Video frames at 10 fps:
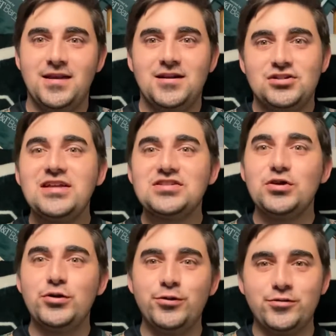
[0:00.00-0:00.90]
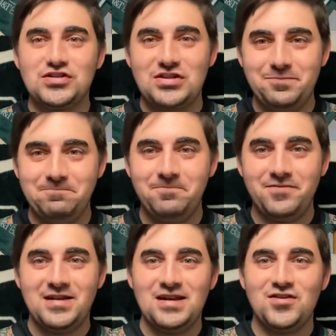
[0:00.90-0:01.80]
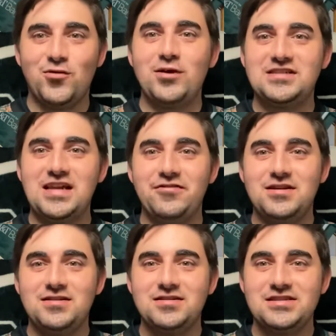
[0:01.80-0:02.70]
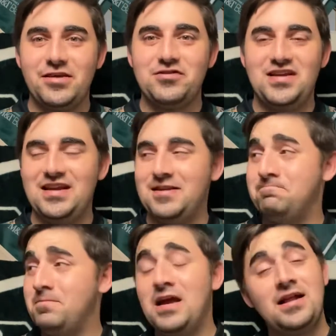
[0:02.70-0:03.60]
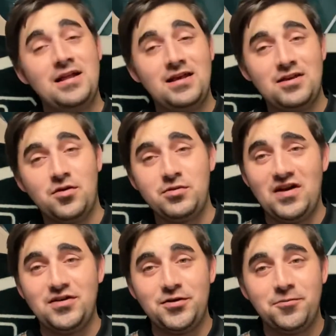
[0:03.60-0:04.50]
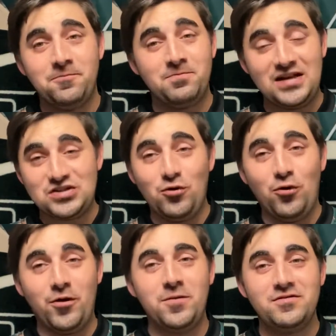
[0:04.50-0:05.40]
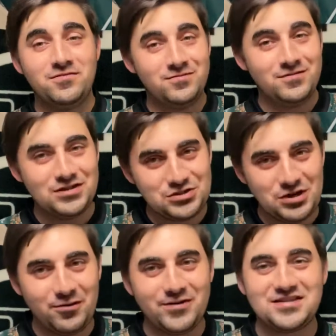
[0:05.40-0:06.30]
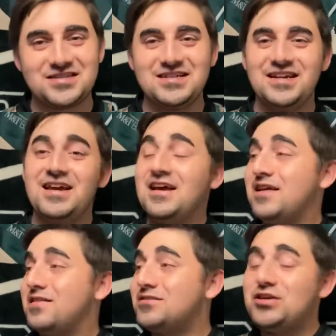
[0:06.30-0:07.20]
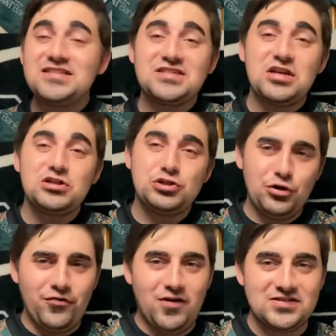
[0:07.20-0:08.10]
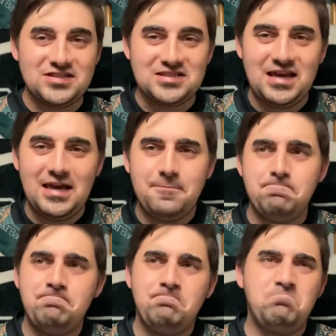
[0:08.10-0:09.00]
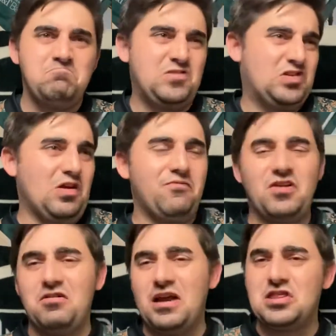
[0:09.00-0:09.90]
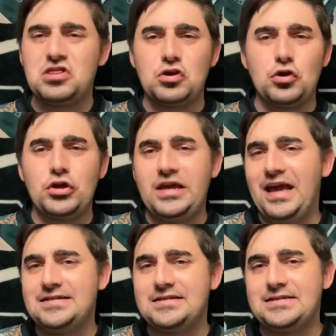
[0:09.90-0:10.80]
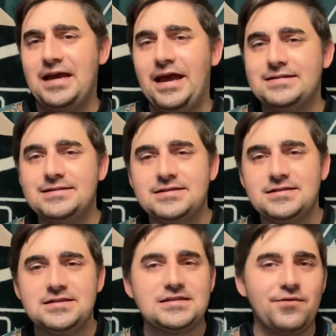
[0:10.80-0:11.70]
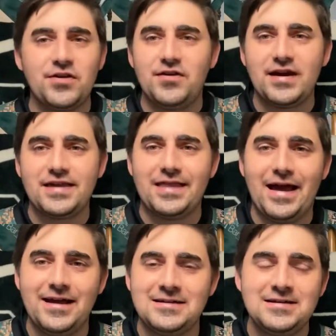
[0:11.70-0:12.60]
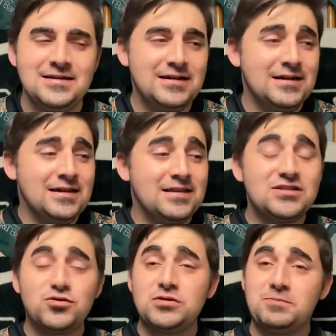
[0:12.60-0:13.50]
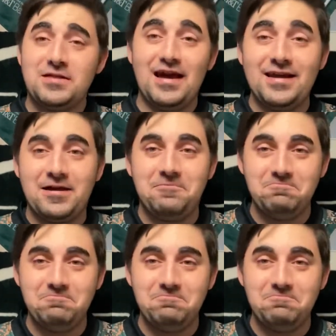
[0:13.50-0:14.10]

Jets lose 27-17. Let me tell you, that score is generous. The Jets should have lost this game something like 38-10, something like that. This was pathetic.